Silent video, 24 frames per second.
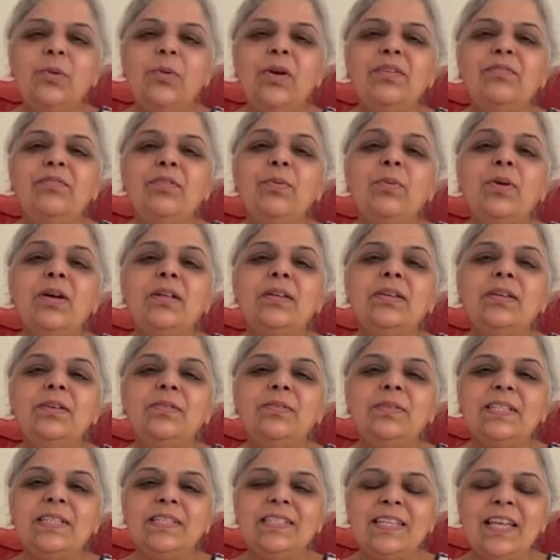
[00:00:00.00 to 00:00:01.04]
everyone
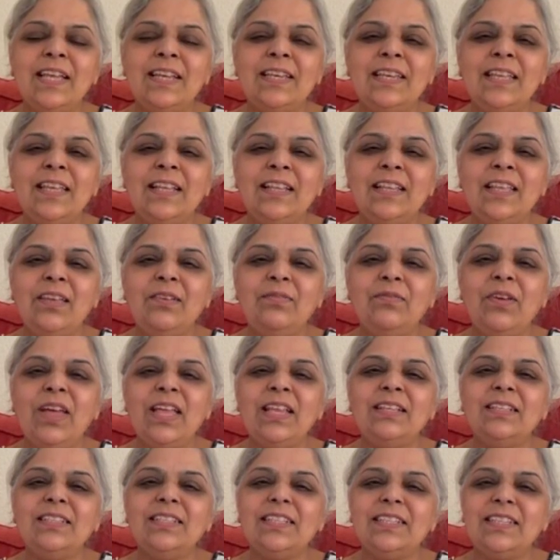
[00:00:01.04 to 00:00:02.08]
who's attending the
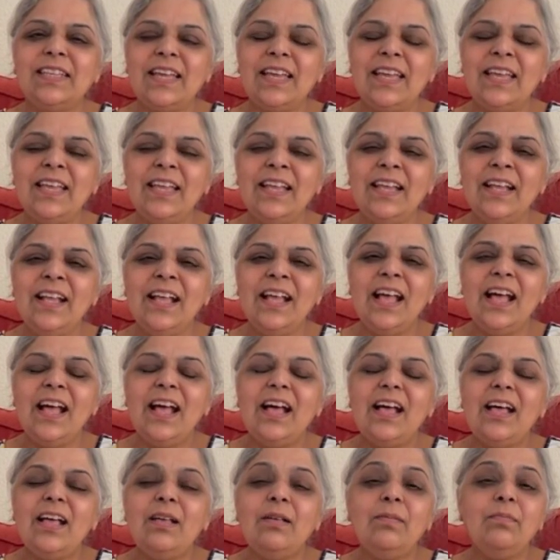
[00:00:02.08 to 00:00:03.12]
event today.
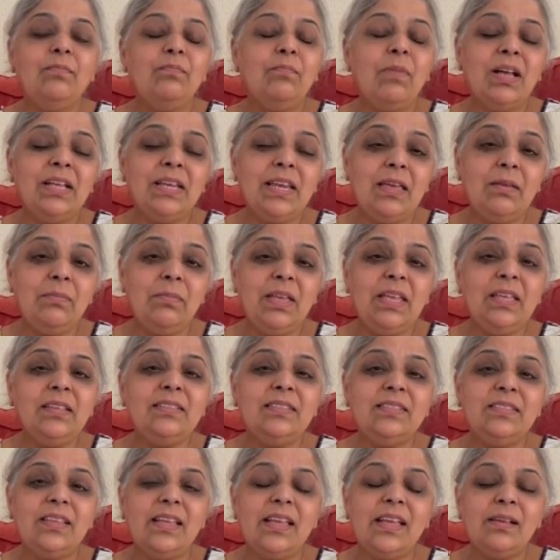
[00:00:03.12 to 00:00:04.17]
My name
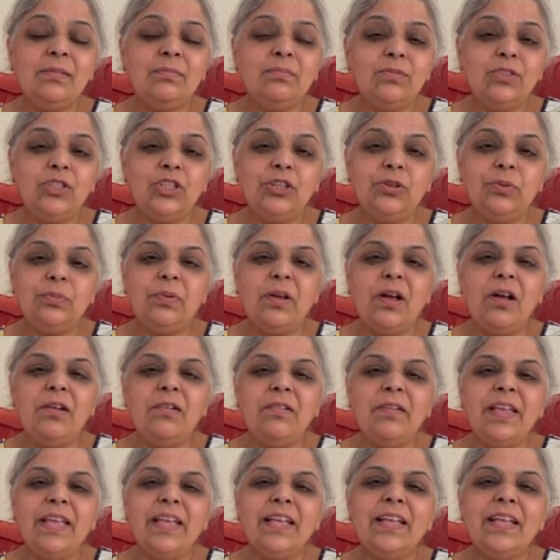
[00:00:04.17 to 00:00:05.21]
is Shilpa
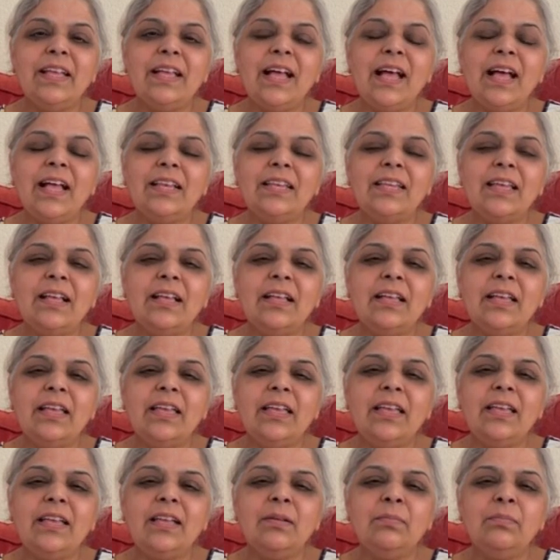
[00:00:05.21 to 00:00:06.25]
Arya, and
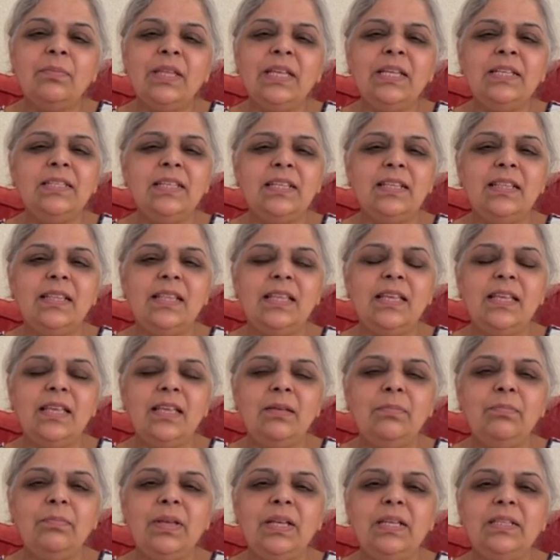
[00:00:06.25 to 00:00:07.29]
I completed
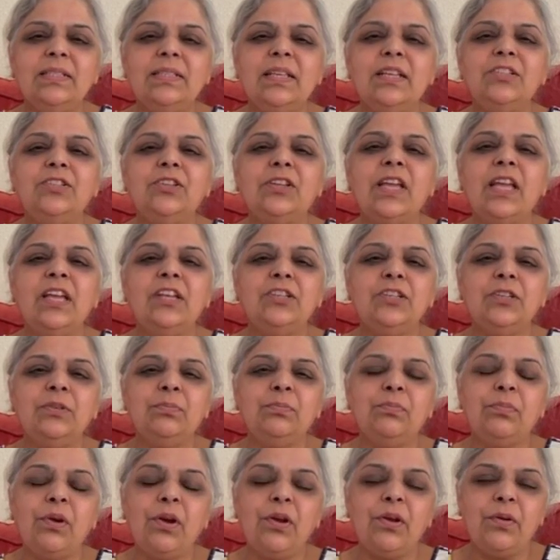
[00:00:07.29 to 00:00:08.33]
the Peace Education
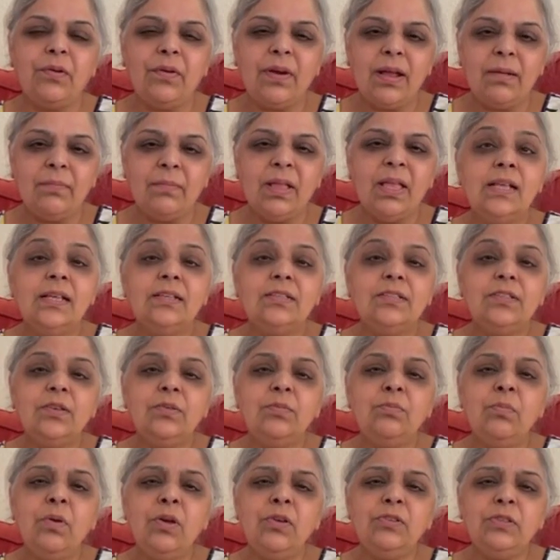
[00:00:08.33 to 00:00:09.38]
Programme. So
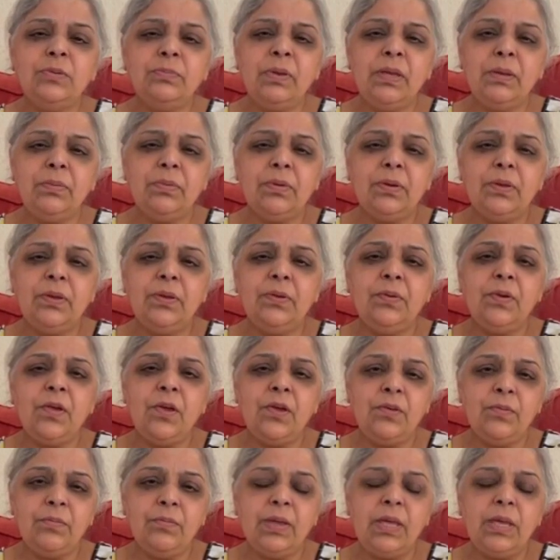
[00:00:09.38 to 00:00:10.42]
most people who
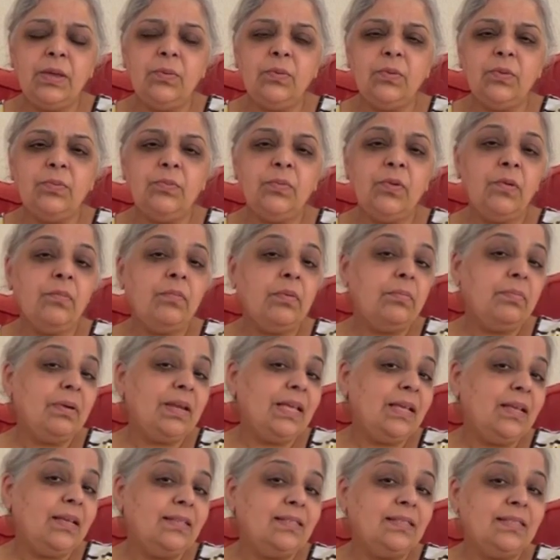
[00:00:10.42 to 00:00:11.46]
know me would
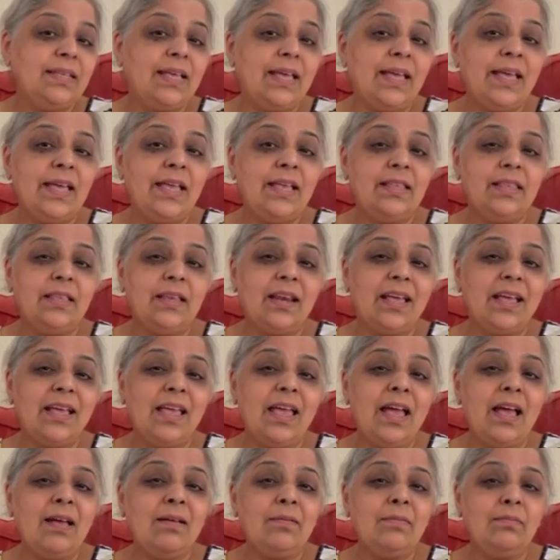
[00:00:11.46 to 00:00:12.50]
probably say that I
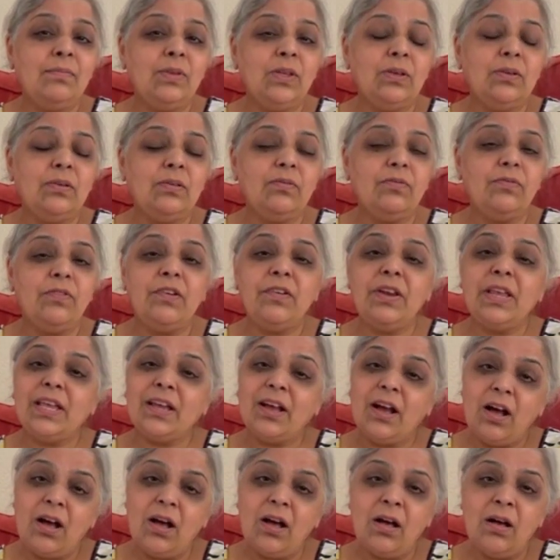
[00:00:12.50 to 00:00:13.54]
am very
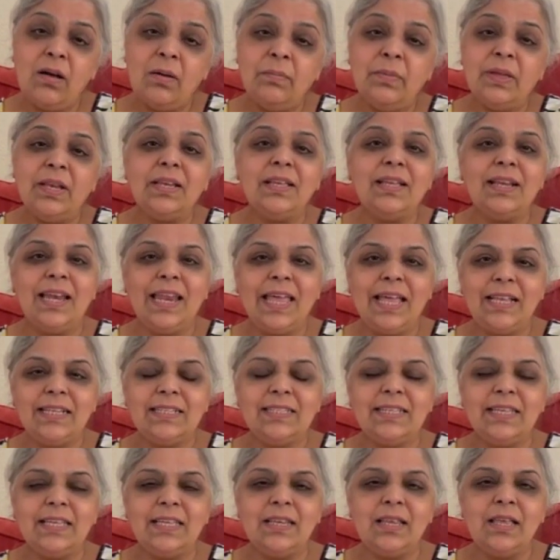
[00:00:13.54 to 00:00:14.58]
calm and
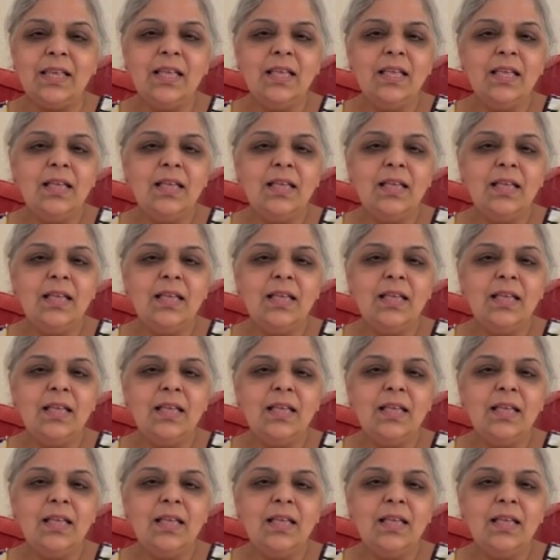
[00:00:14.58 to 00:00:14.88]
collected,